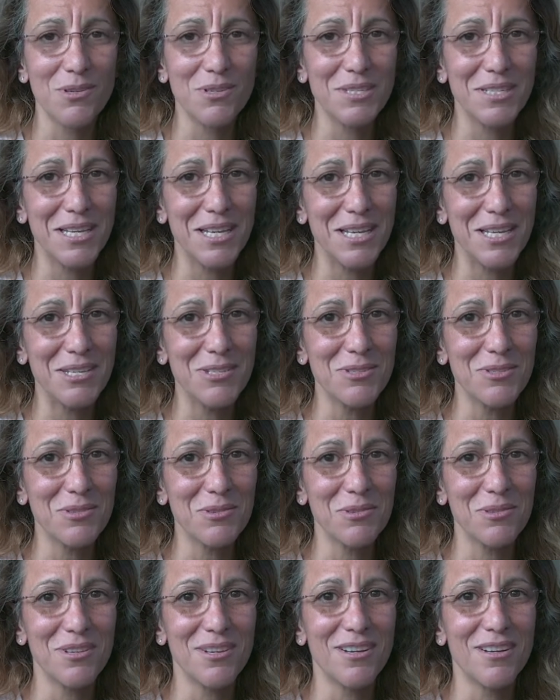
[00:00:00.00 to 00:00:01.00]
or taking
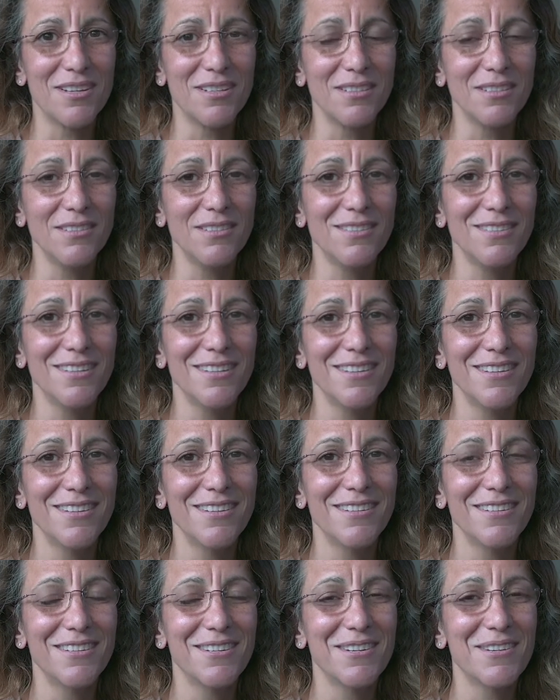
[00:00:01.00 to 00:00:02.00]
so long,
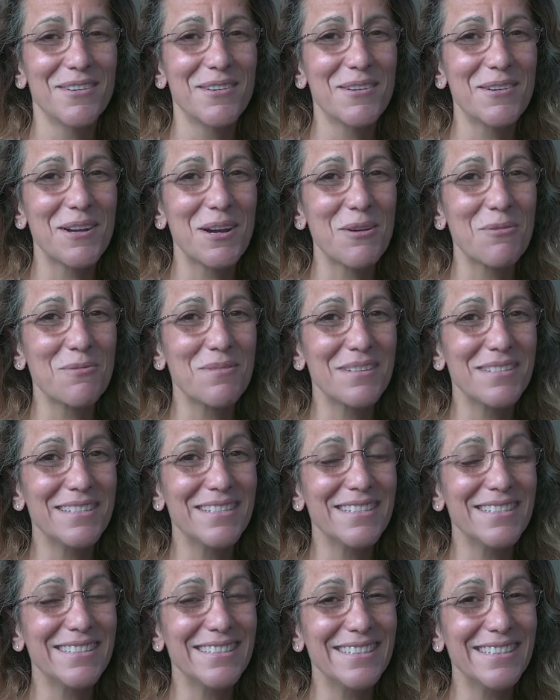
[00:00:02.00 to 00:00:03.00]
or I
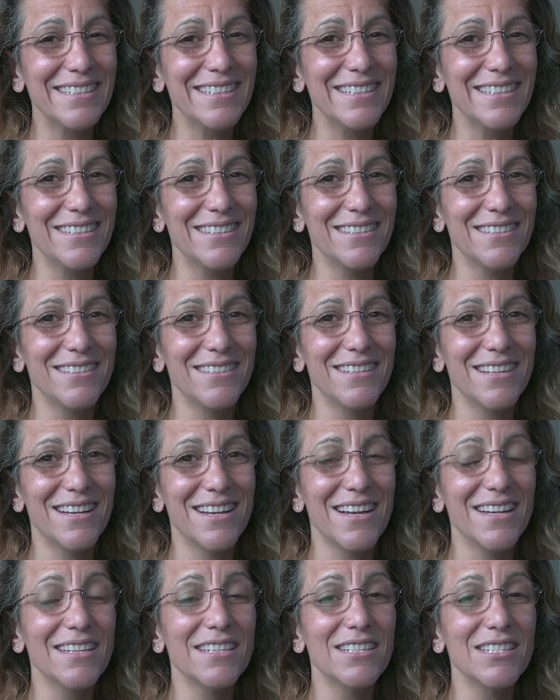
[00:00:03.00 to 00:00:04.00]
wasn't seeing the
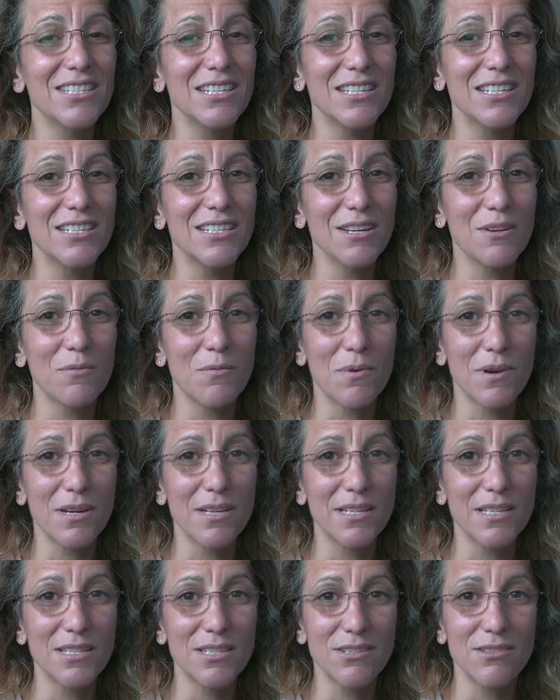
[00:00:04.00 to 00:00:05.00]
kind of change I
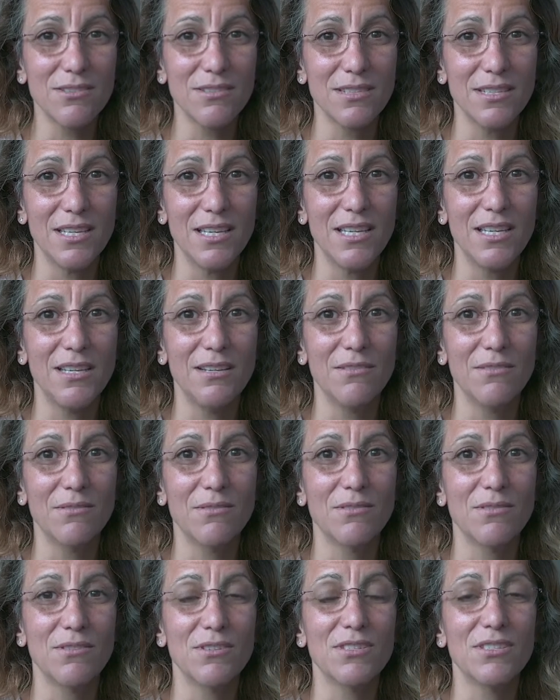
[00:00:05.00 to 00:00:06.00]
wanted to see,
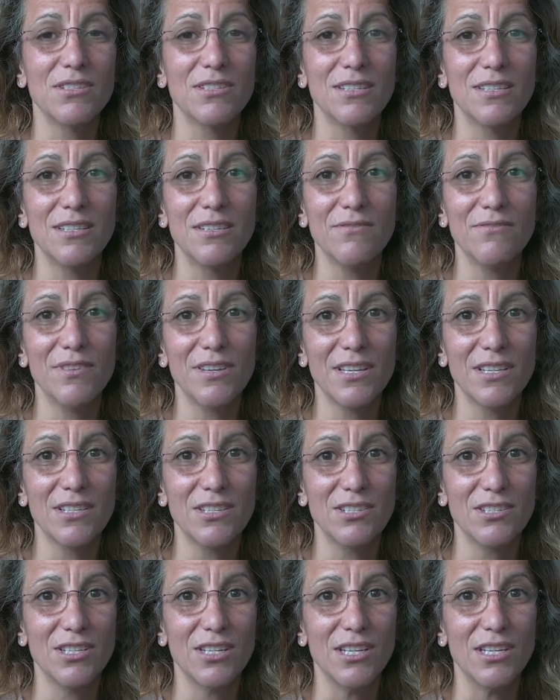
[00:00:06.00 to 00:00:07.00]
or
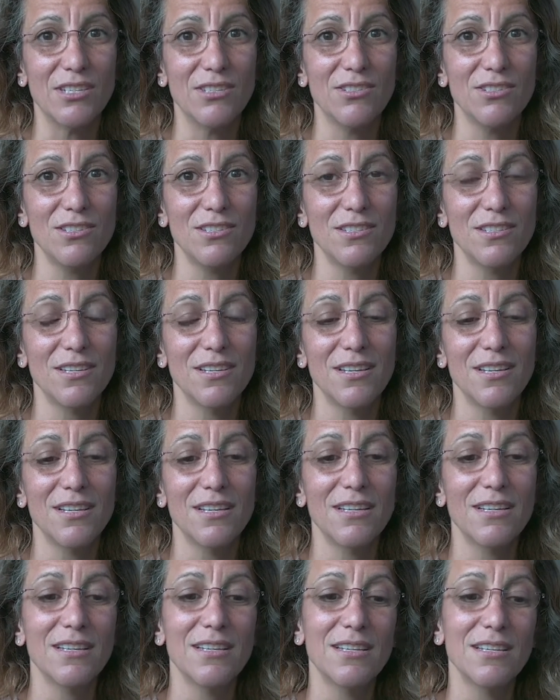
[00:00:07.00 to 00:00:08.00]
significant change.
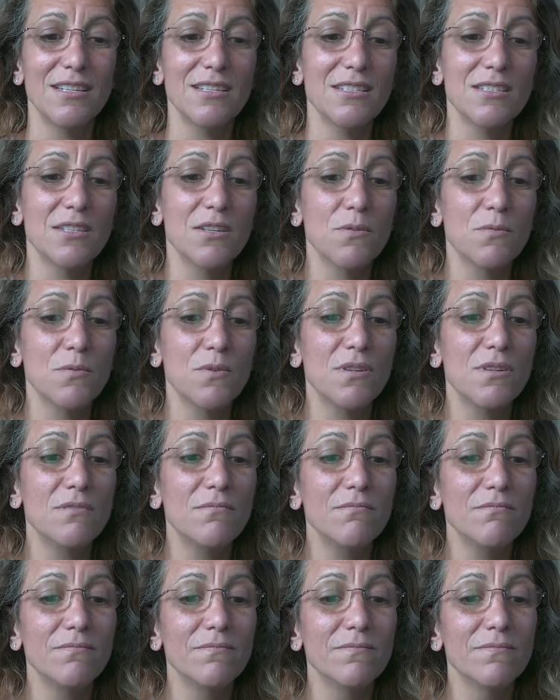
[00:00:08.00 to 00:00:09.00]
And I said,
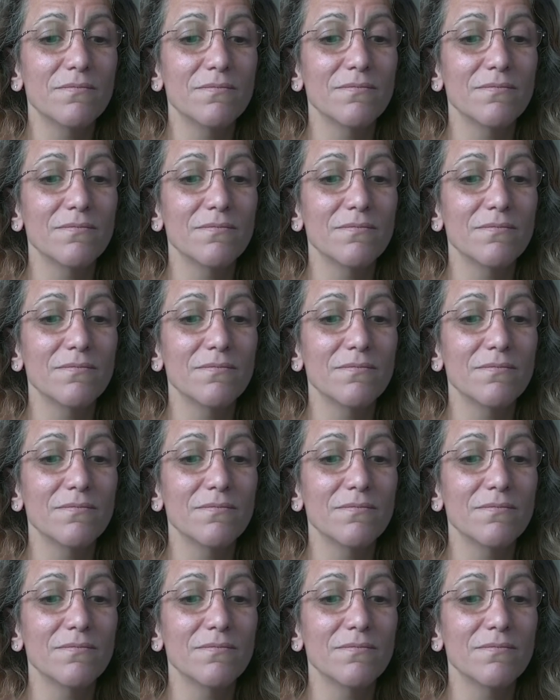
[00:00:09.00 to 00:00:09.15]
well,